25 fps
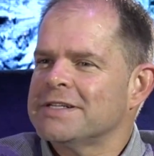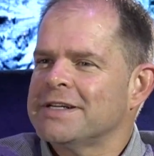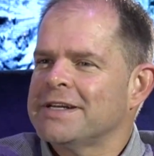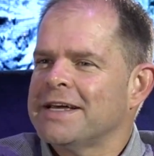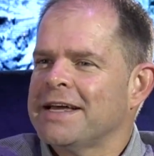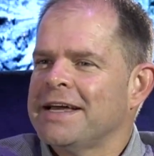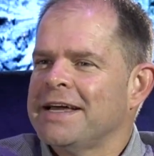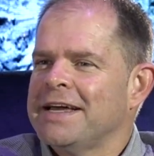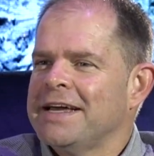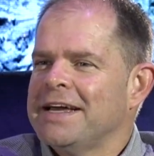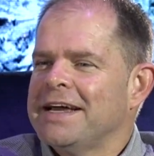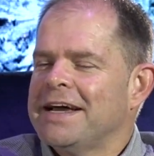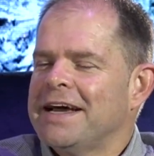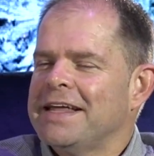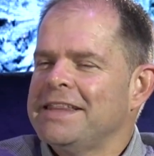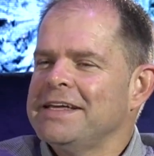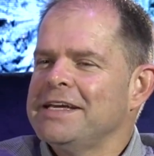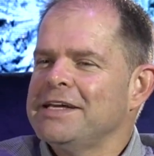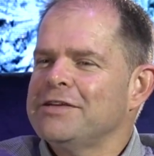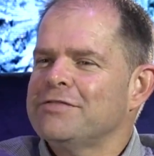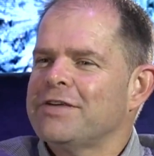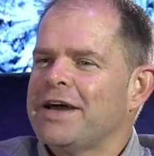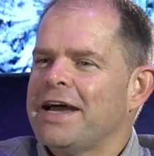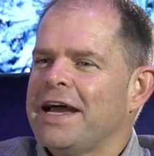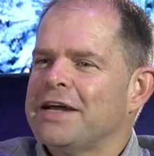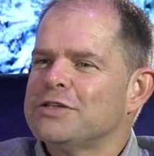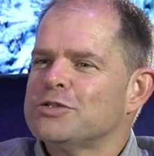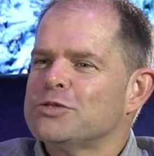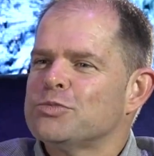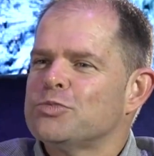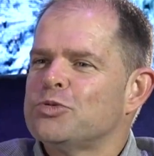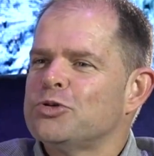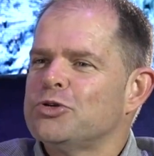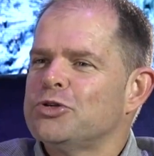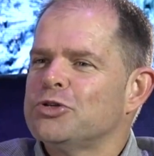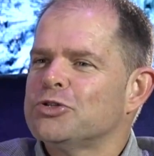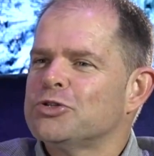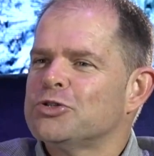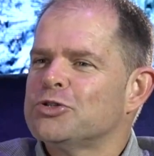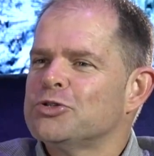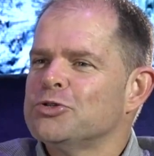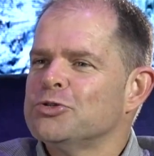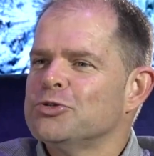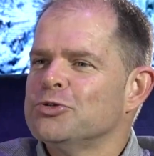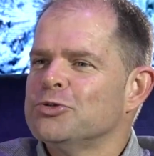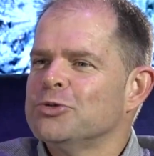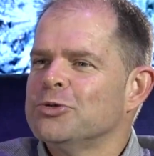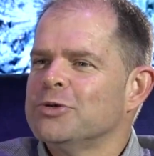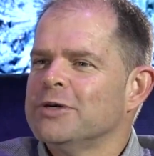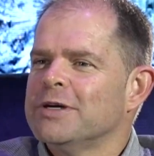And I think if I had to put it
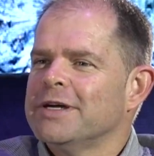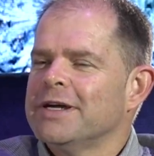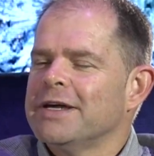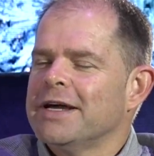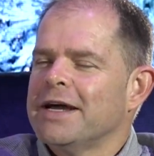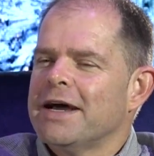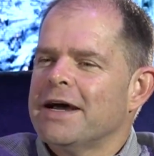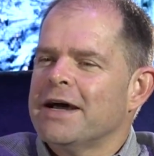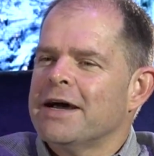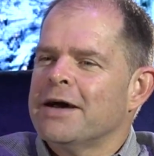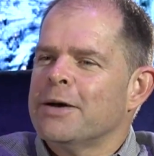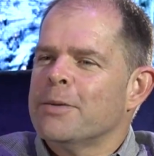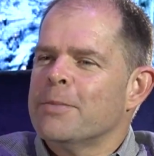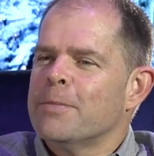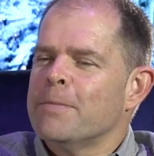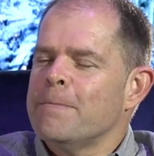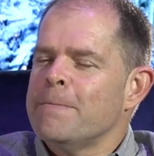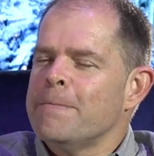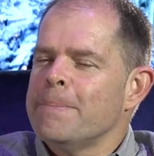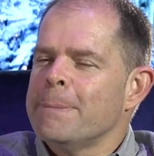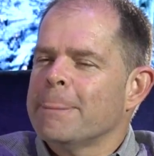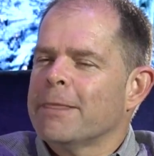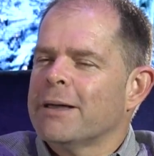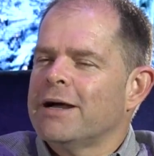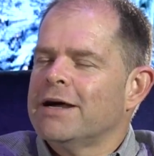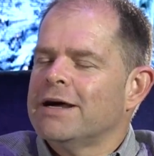to an